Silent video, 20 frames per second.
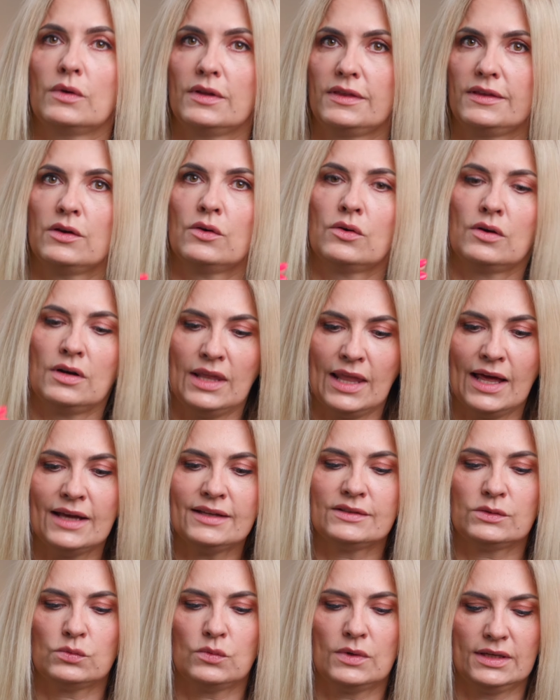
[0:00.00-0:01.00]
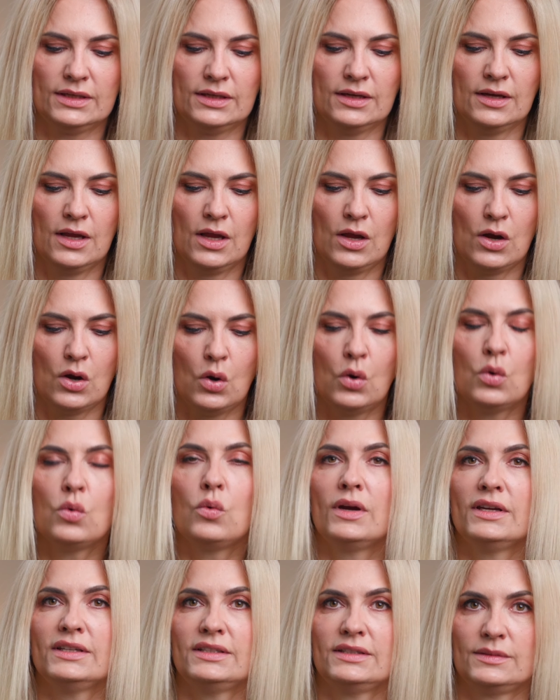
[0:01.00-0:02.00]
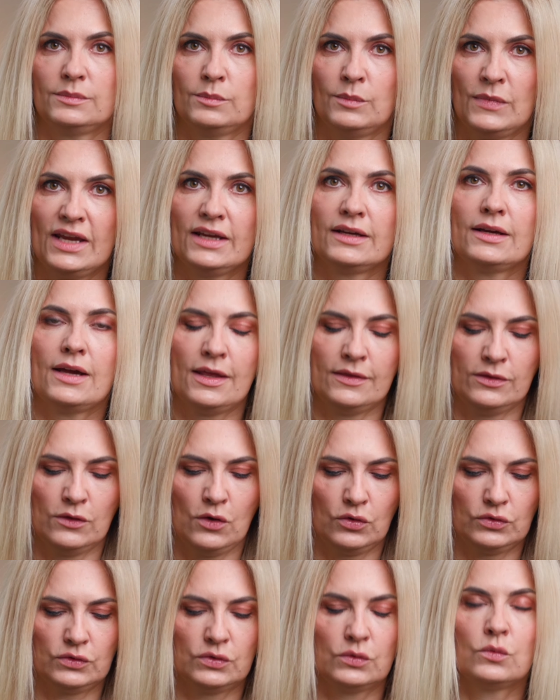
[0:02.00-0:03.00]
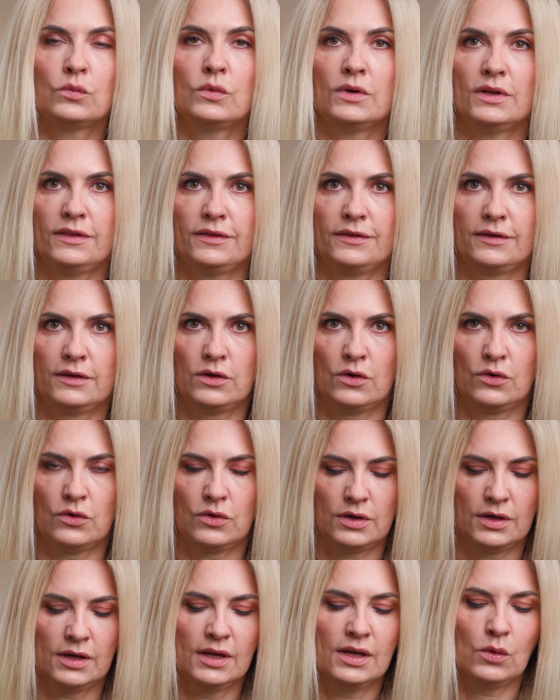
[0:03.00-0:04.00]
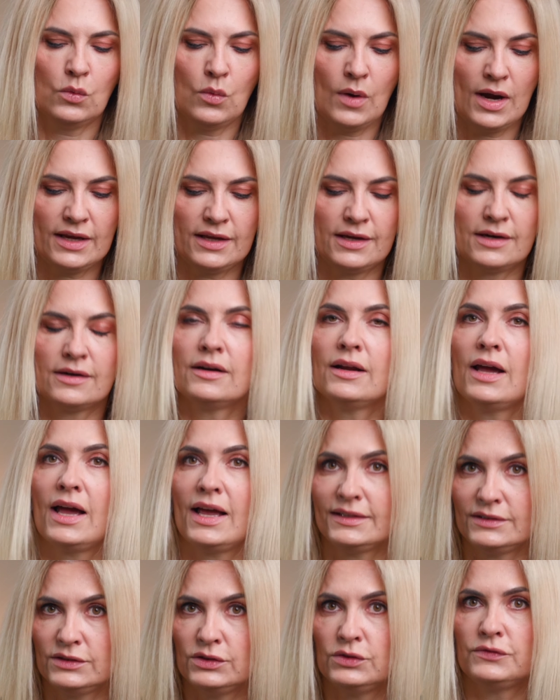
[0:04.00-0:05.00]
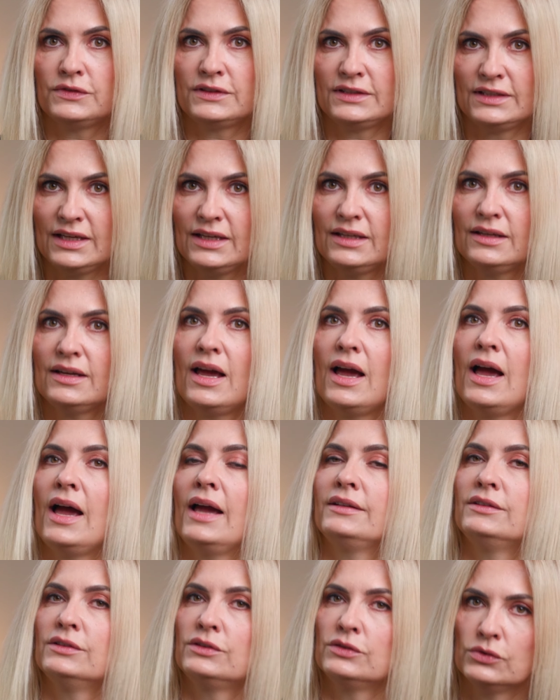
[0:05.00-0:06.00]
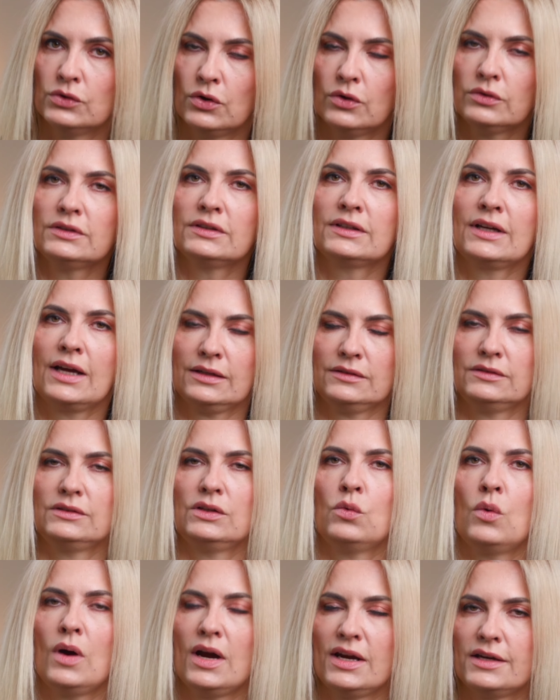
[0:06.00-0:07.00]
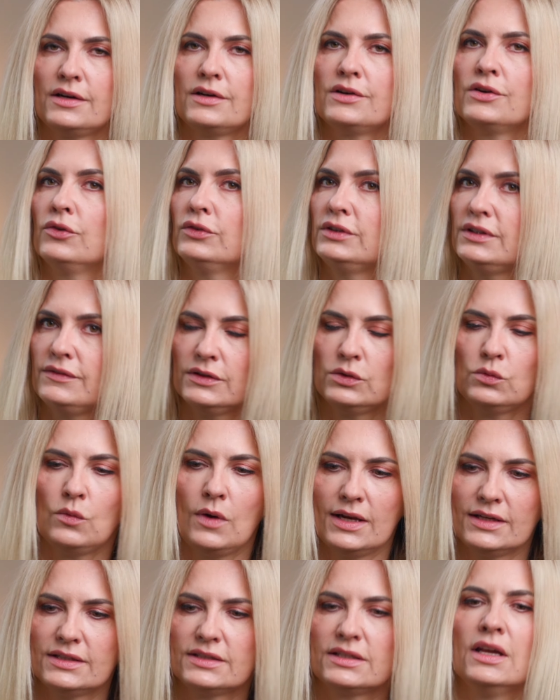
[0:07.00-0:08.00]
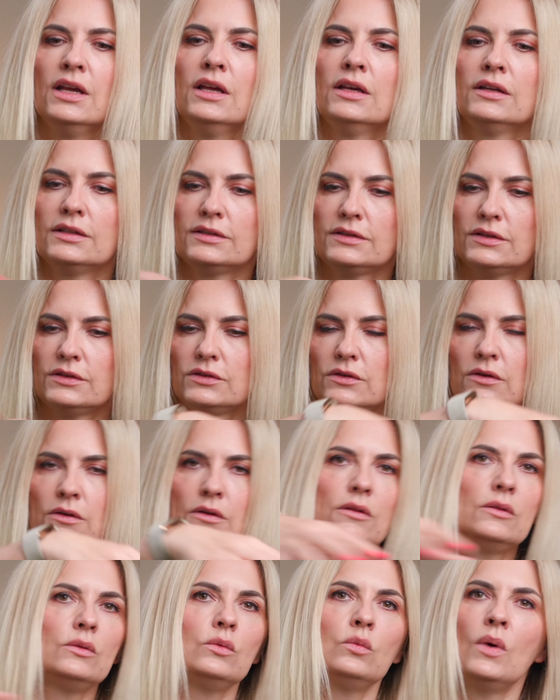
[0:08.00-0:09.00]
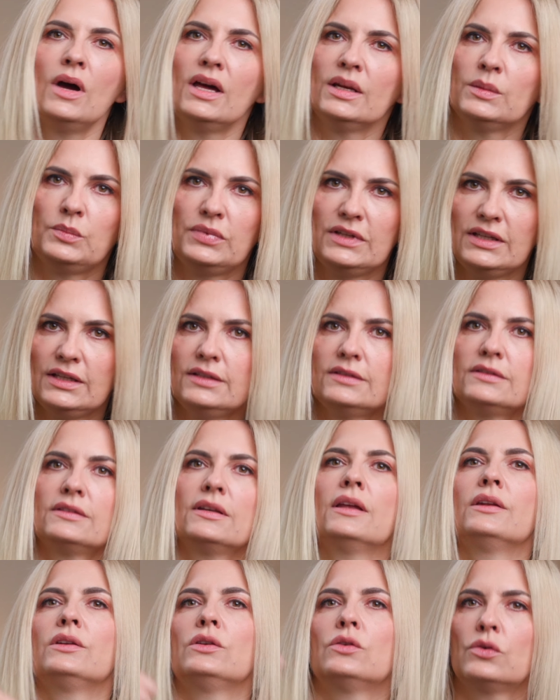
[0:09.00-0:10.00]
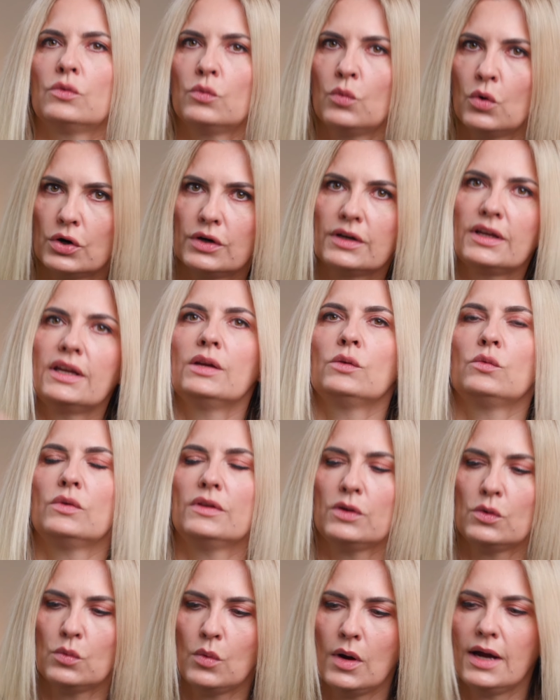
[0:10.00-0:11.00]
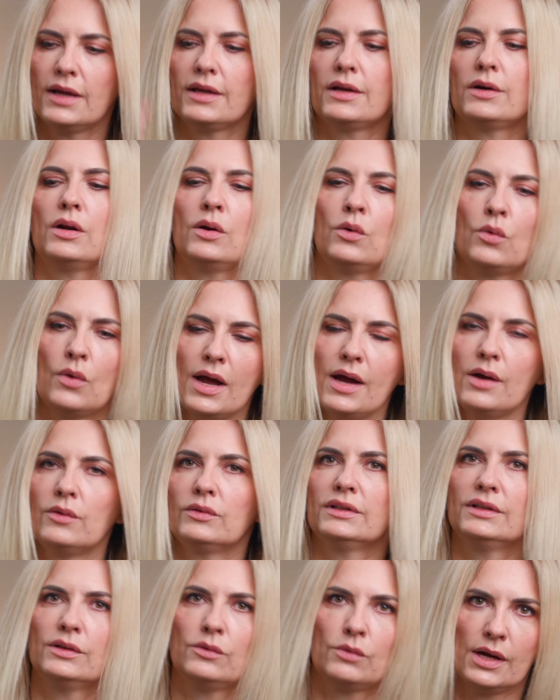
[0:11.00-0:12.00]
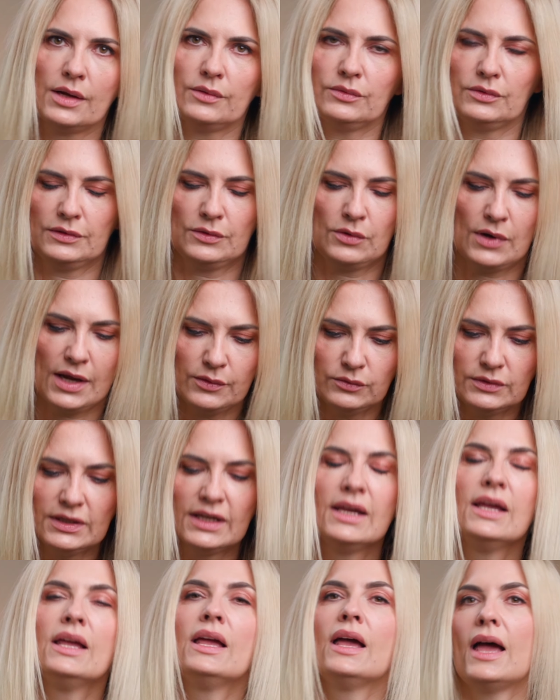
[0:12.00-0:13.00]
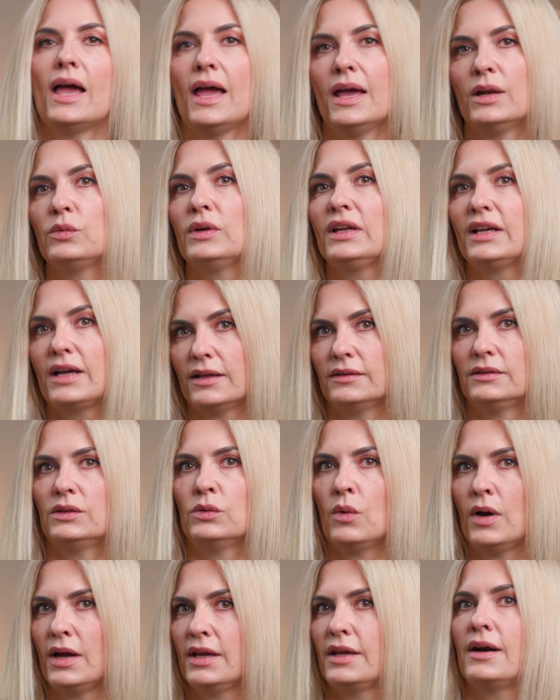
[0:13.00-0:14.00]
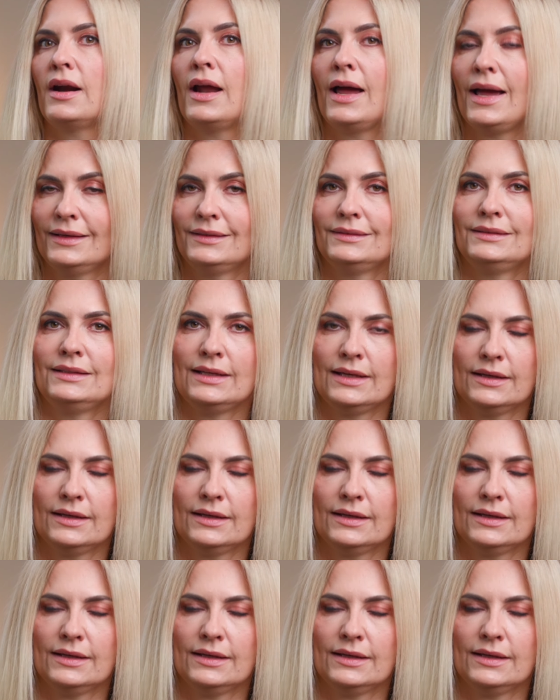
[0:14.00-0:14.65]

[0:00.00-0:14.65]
with your last one, always make a knot with your wire. As you've seen, I did not cut the wire, not even once. This is all one piece, and you're working with your wire around and around and around, and we cut the wire at the